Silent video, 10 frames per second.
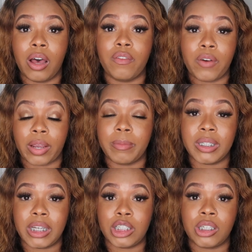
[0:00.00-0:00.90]
of
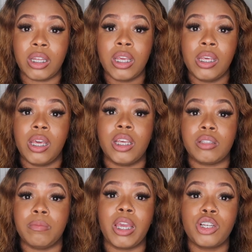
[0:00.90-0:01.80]
recommendation,
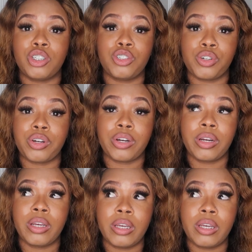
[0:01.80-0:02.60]
is make sure